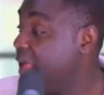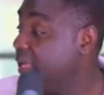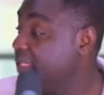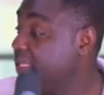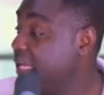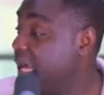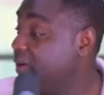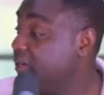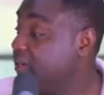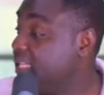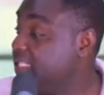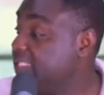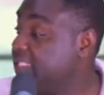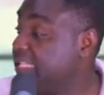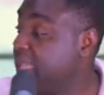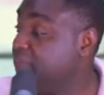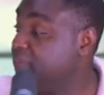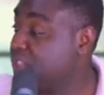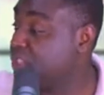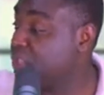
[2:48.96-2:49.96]
Now, this
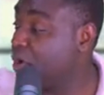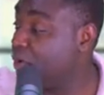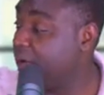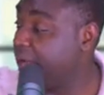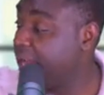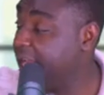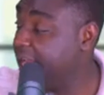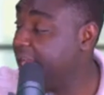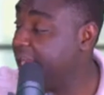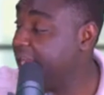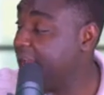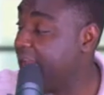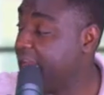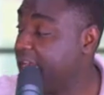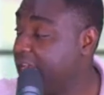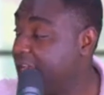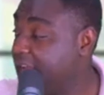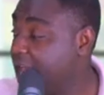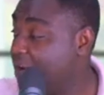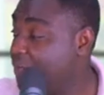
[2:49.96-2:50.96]
same story in
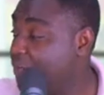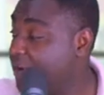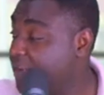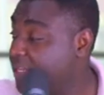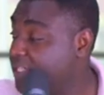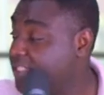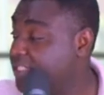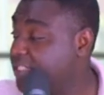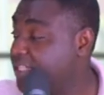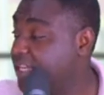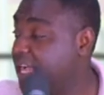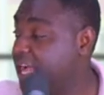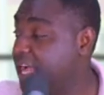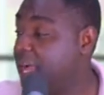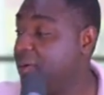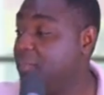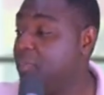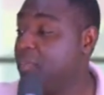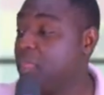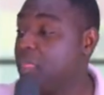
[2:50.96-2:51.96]
another language.
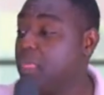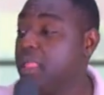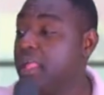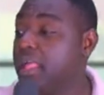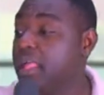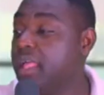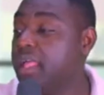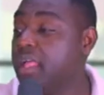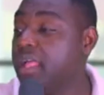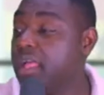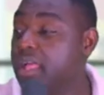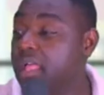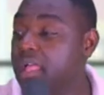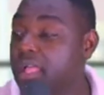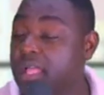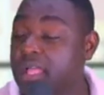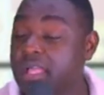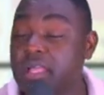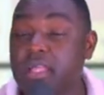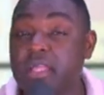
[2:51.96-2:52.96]
In
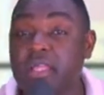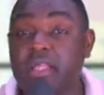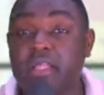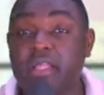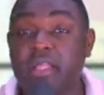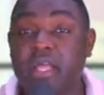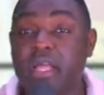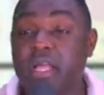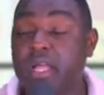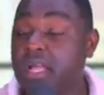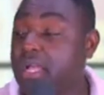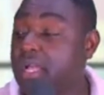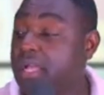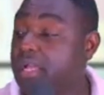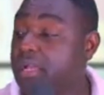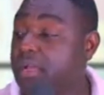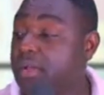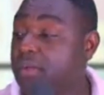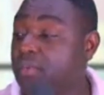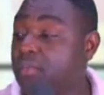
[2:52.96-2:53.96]

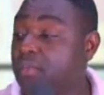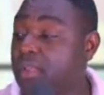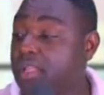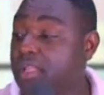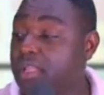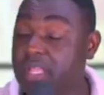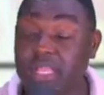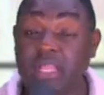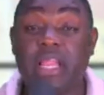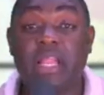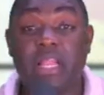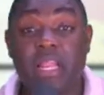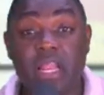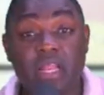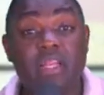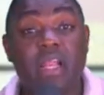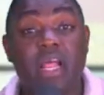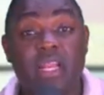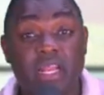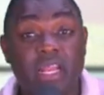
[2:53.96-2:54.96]

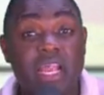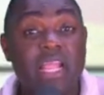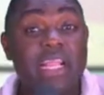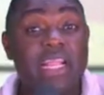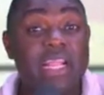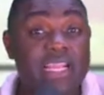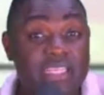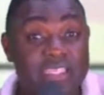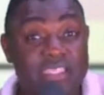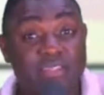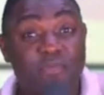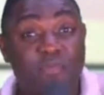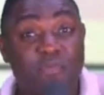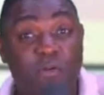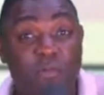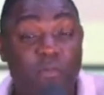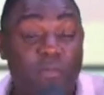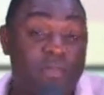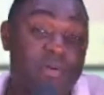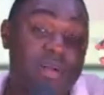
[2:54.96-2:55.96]
another English
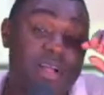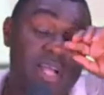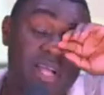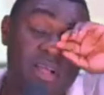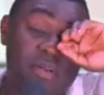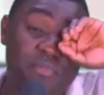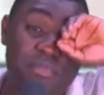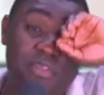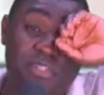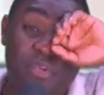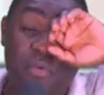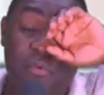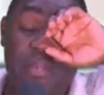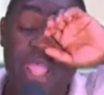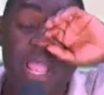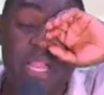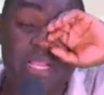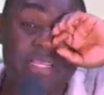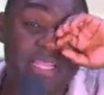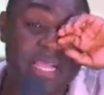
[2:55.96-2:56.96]
form. We
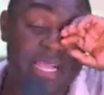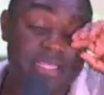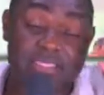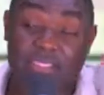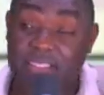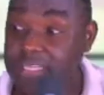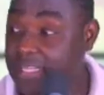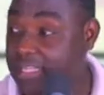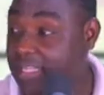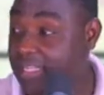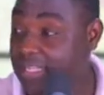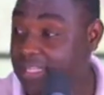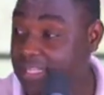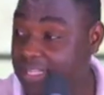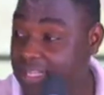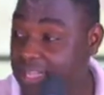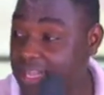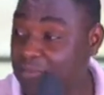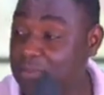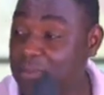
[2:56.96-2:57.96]
heard that the
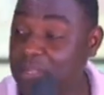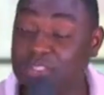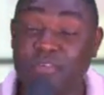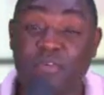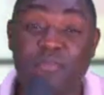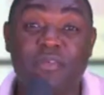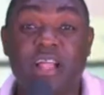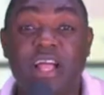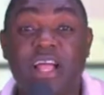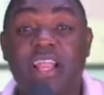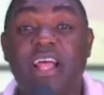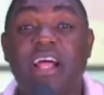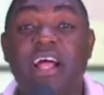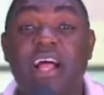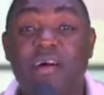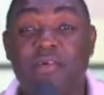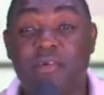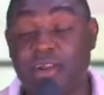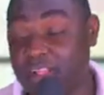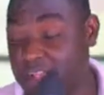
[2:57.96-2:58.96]
government of Ghana,
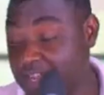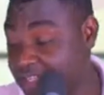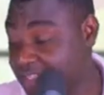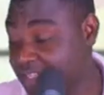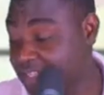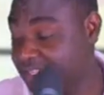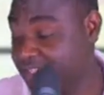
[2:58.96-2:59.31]
our educational